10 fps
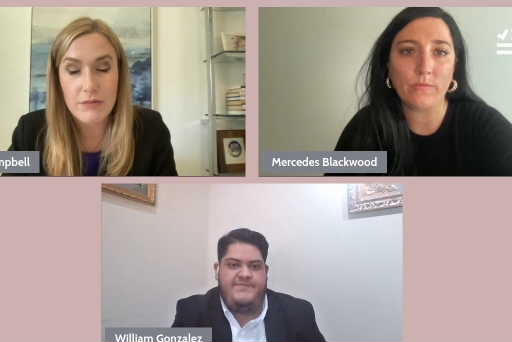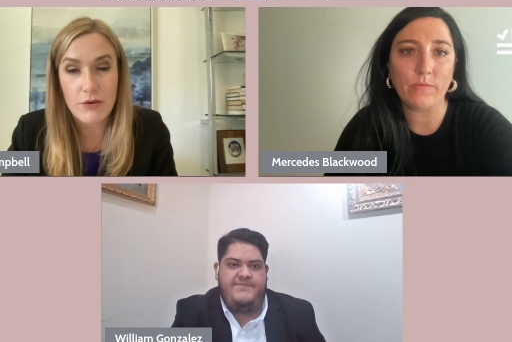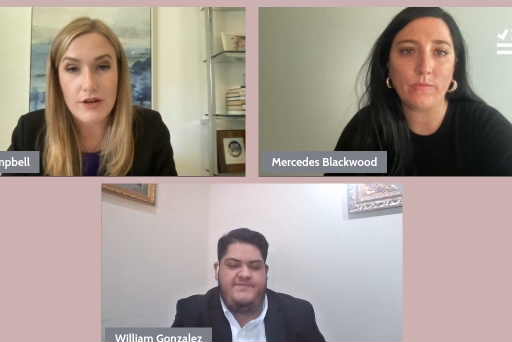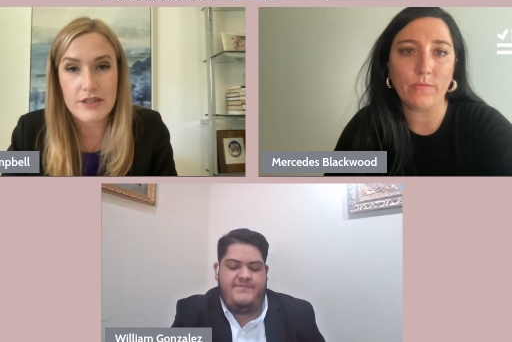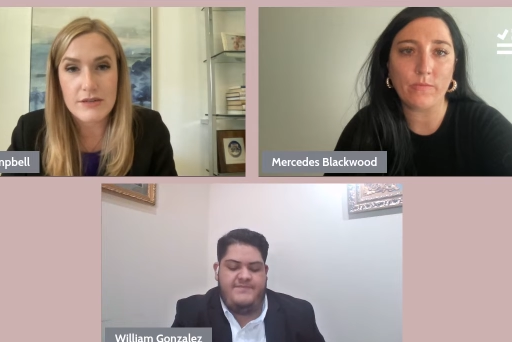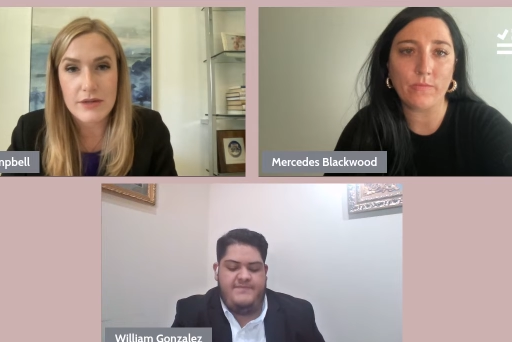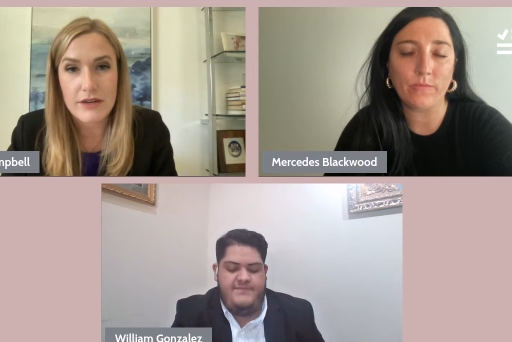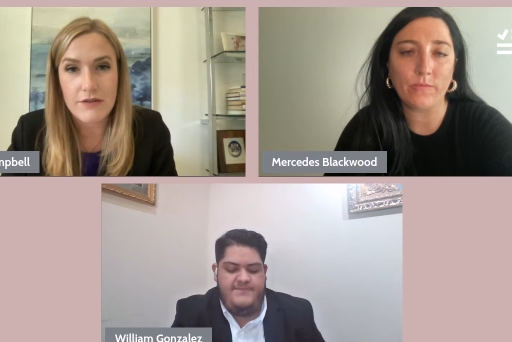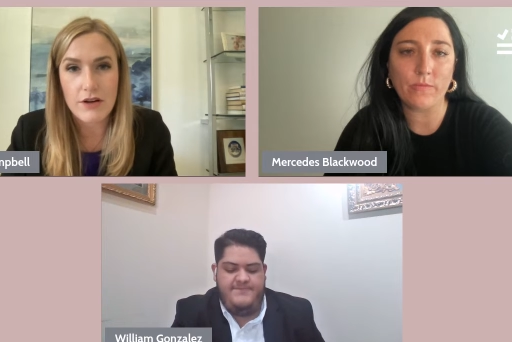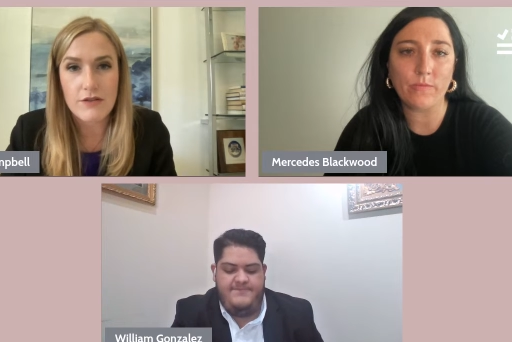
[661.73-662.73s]
Speaker 1: important to be
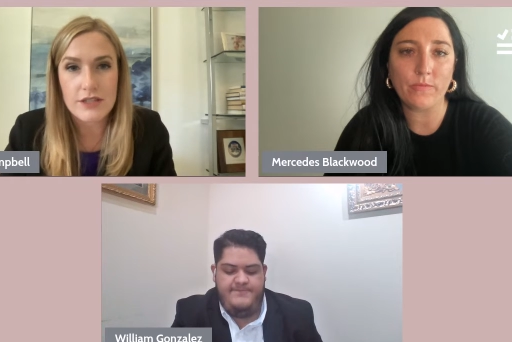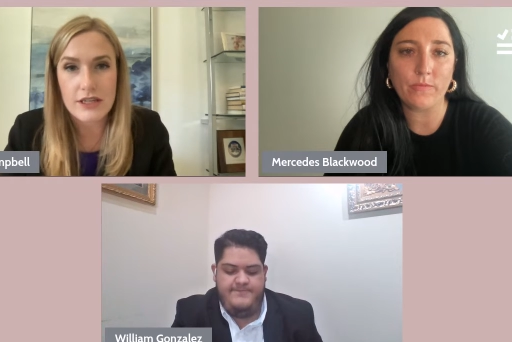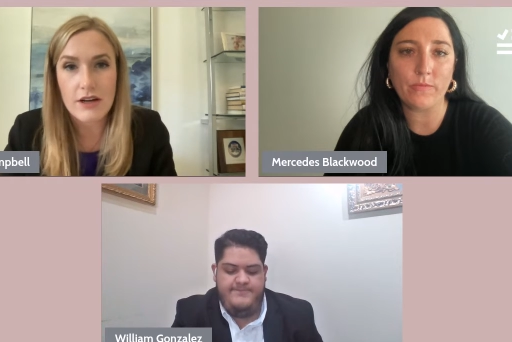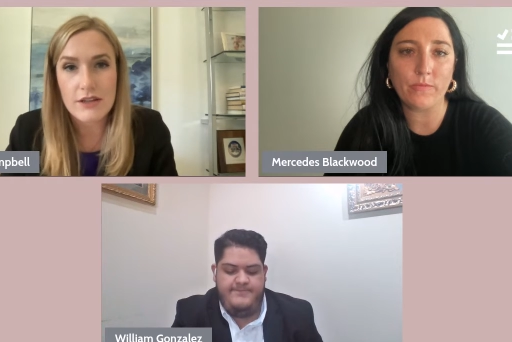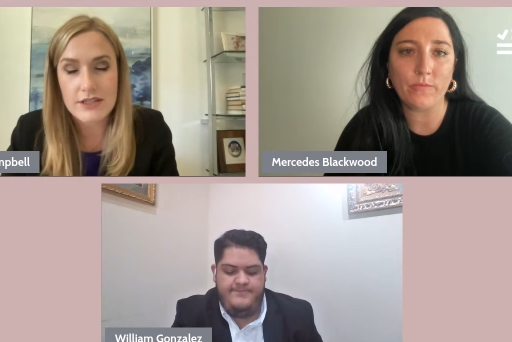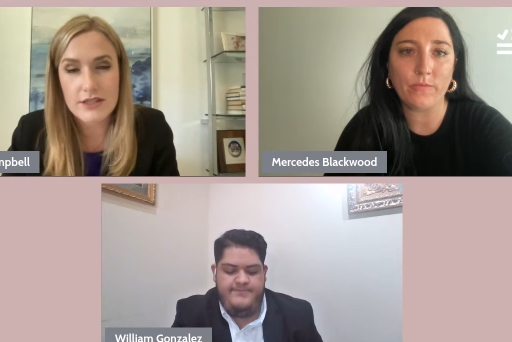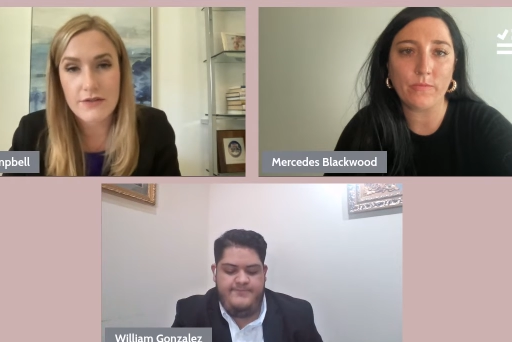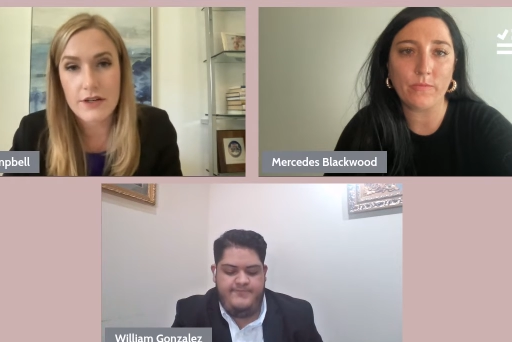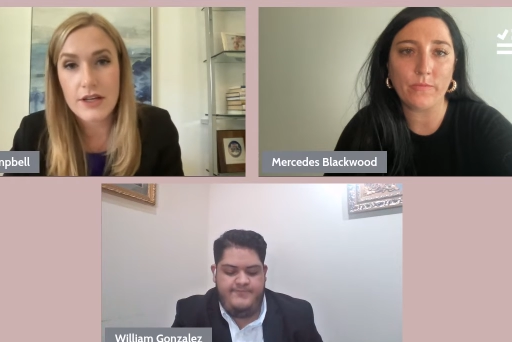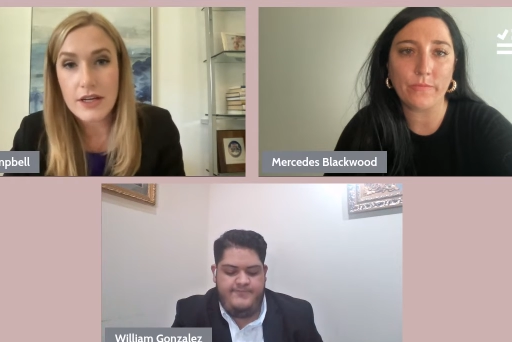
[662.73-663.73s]
involved in all these
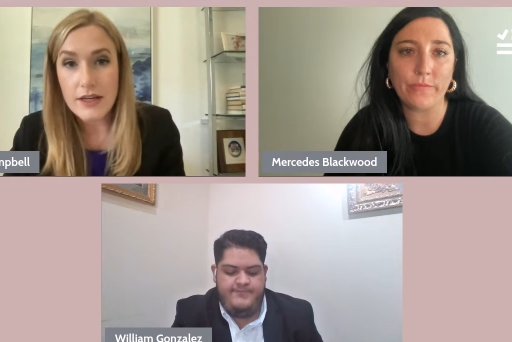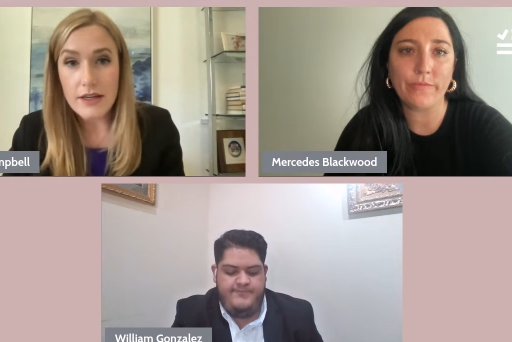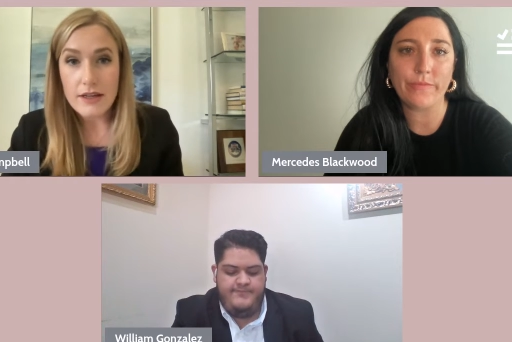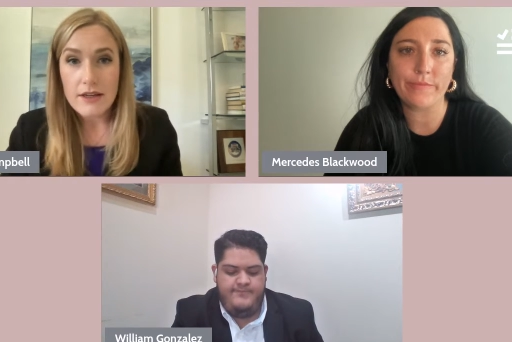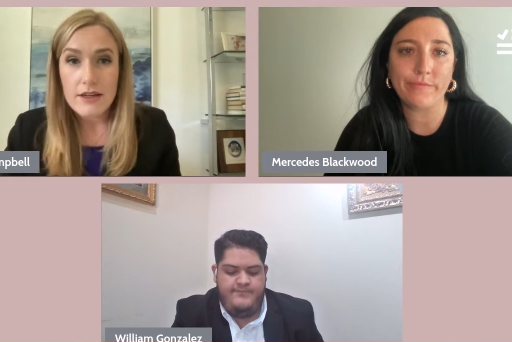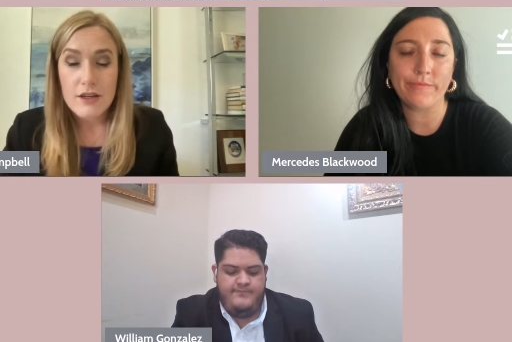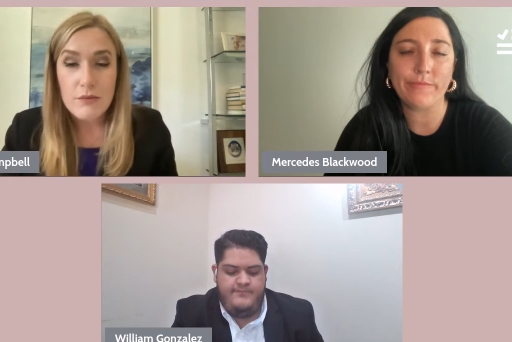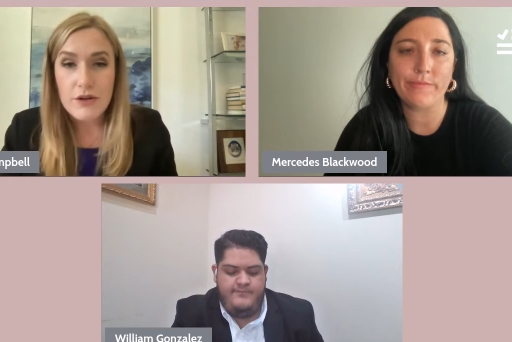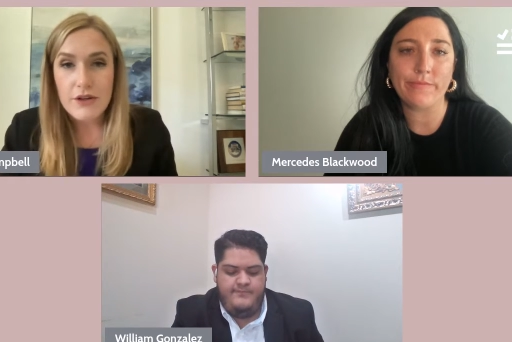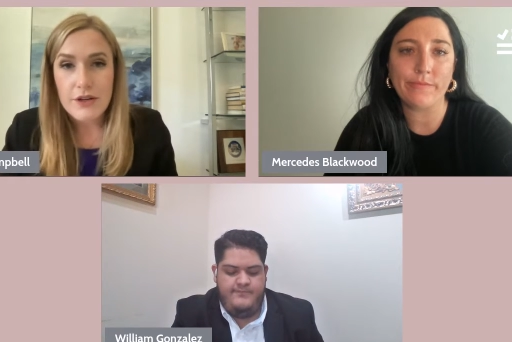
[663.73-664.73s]
different
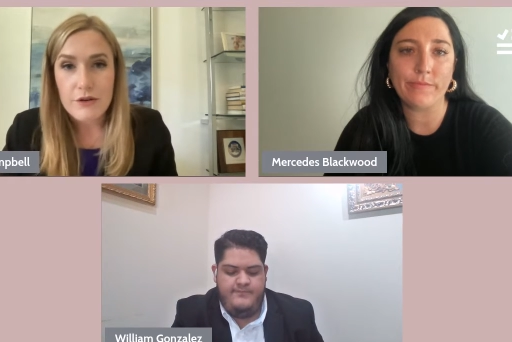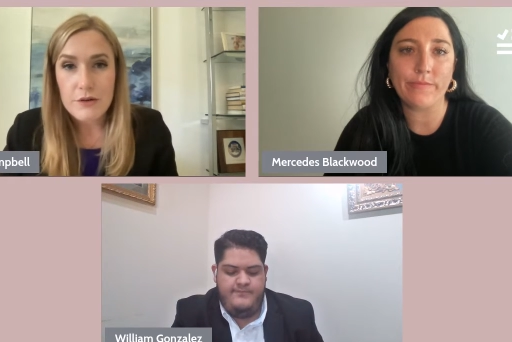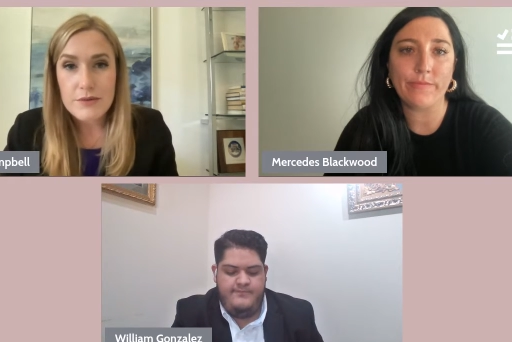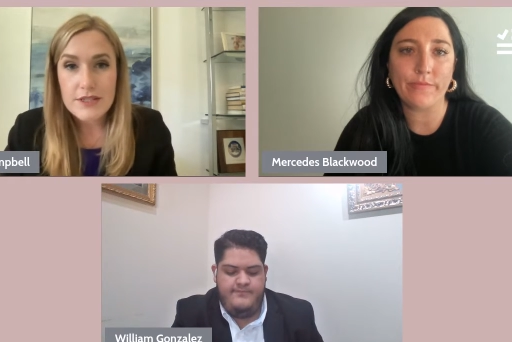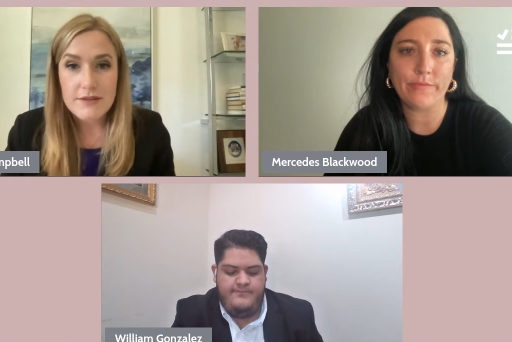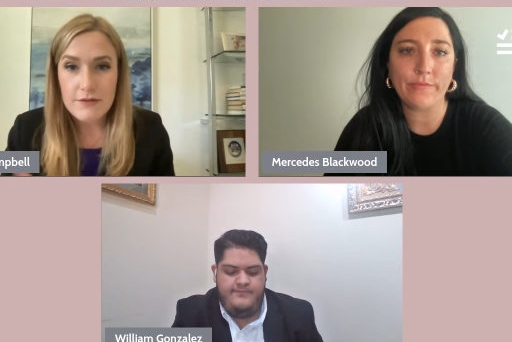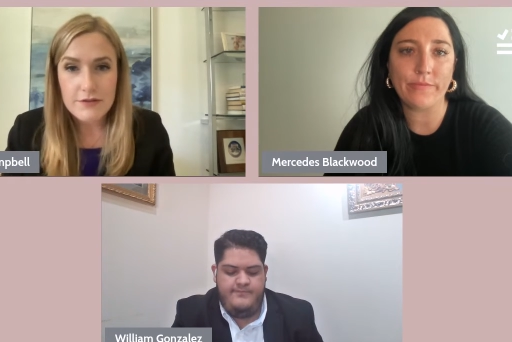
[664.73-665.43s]
community groups.